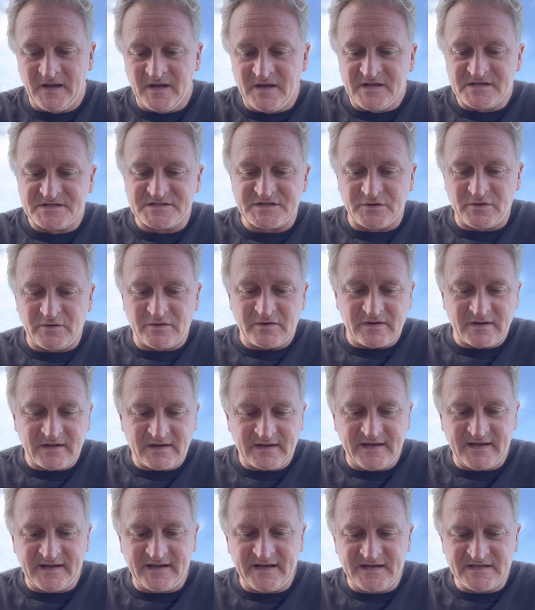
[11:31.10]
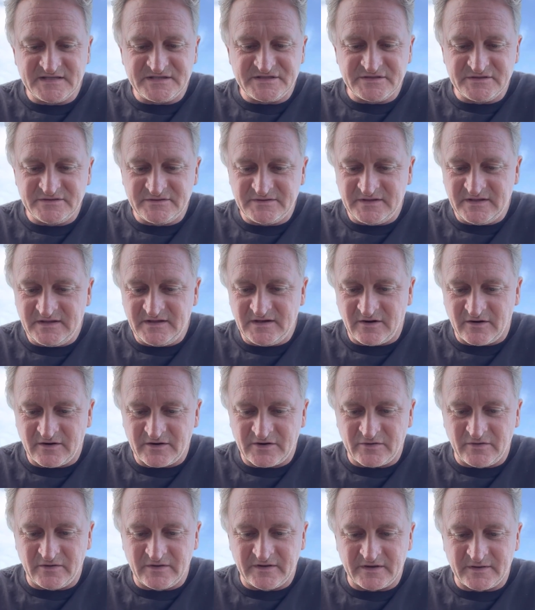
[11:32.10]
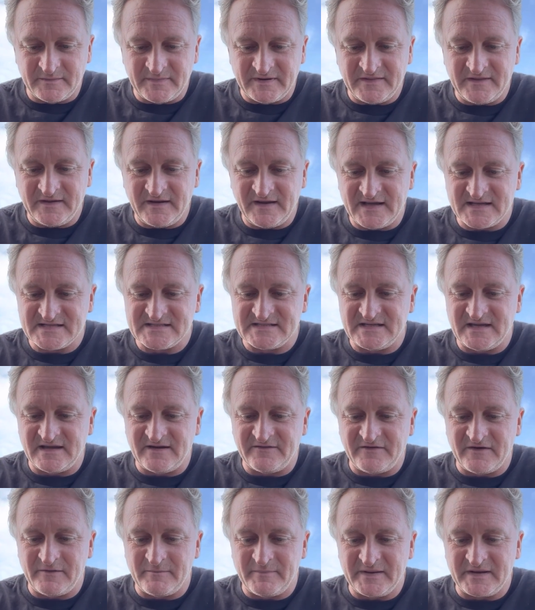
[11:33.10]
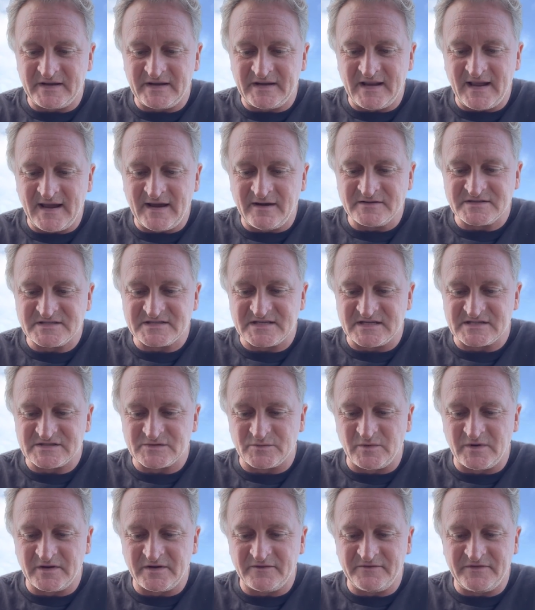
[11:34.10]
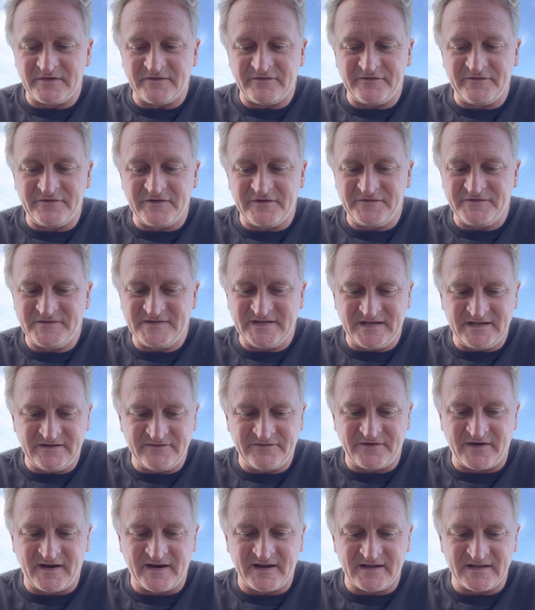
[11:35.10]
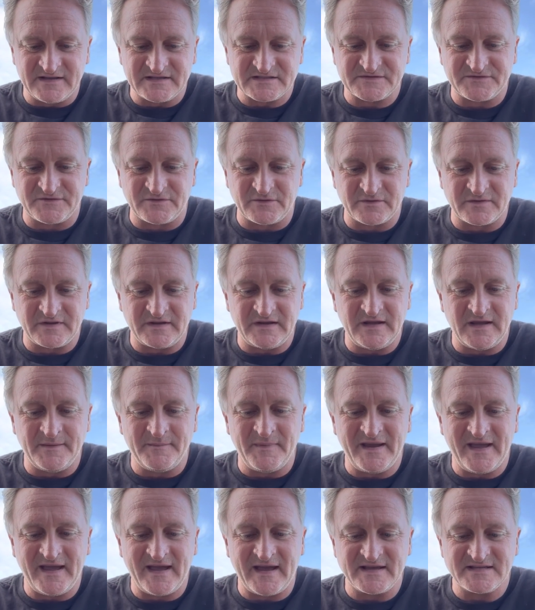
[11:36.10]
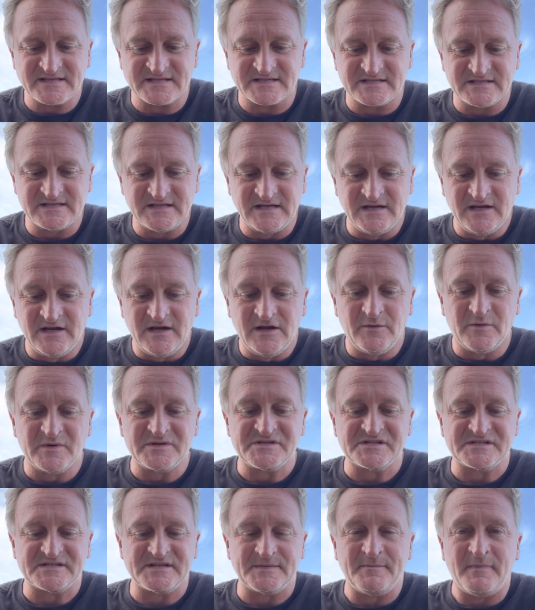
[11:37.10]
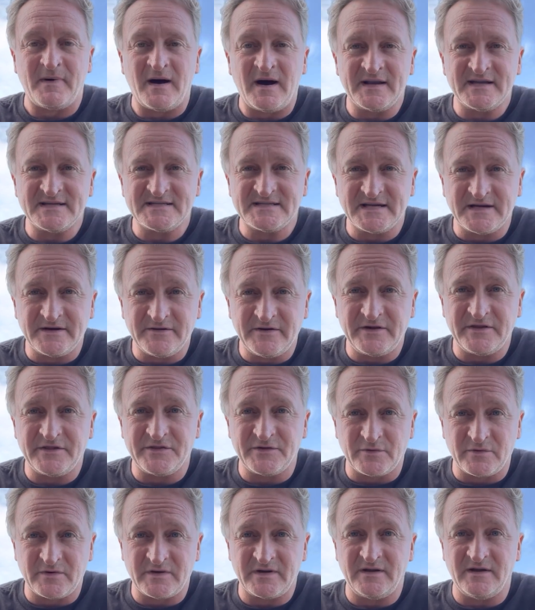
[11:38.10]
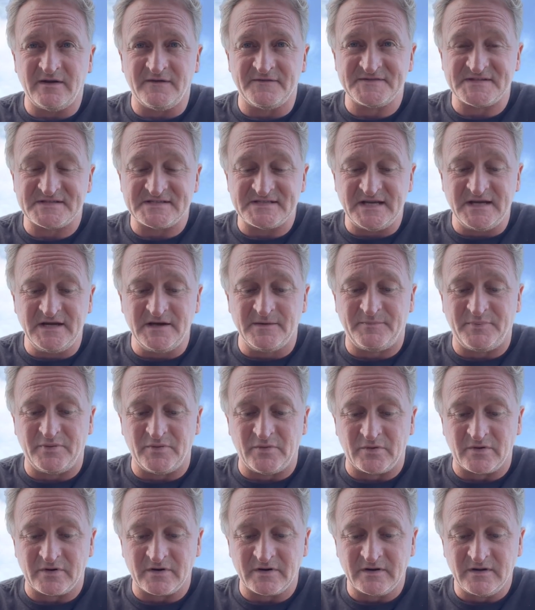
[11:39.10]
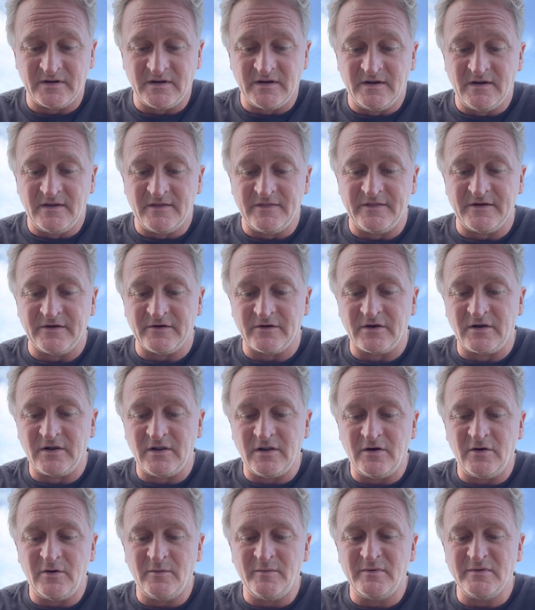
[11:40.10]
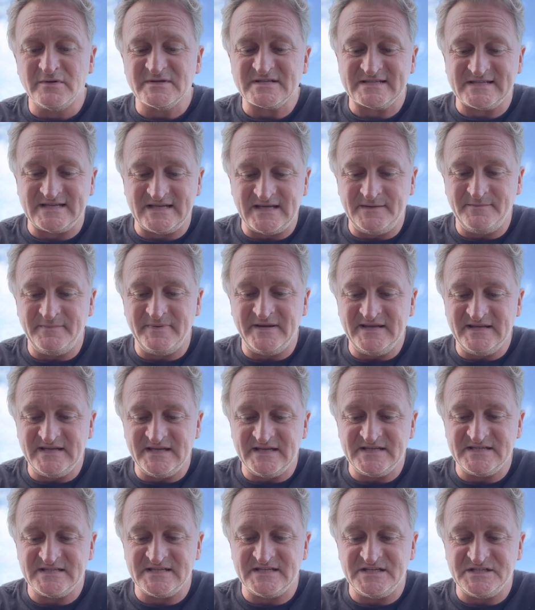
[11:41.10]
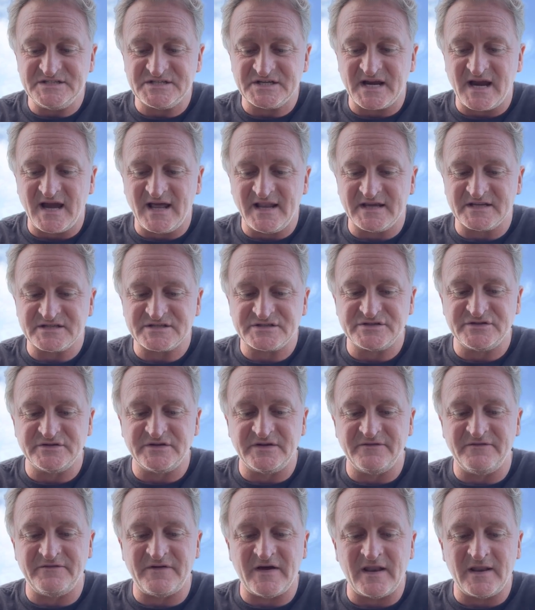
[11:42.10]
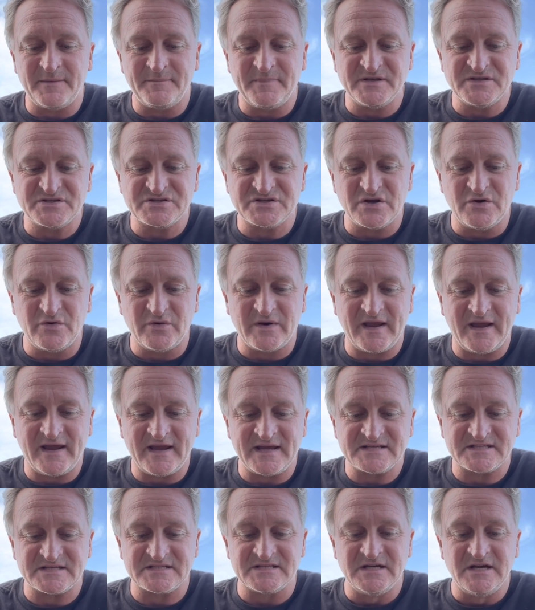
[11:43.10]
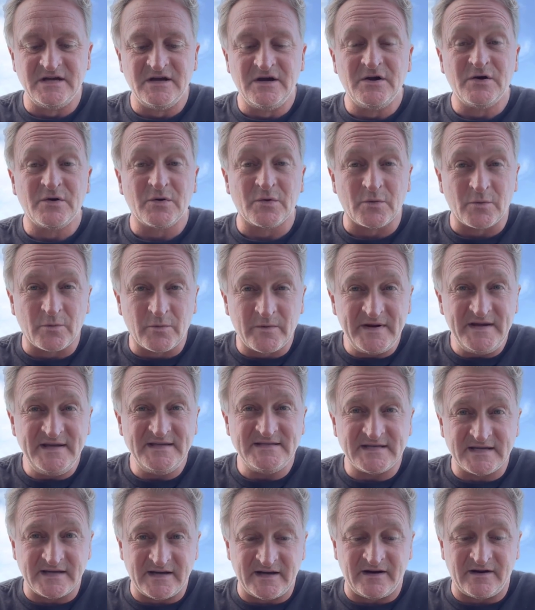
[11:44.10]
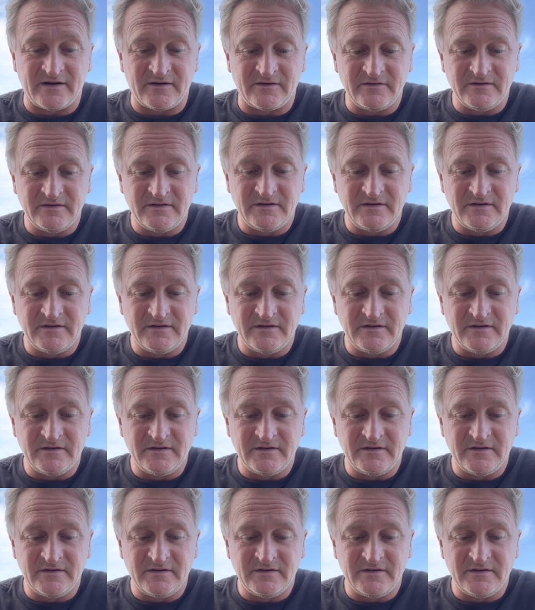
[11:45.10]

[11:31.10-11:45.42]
So getting into the article a little bit, the SDF have been announced as one of the 15 finalists for the MAS, which is a monetary authority of Singapore, their global CBDC challenge to develop and showcase retail,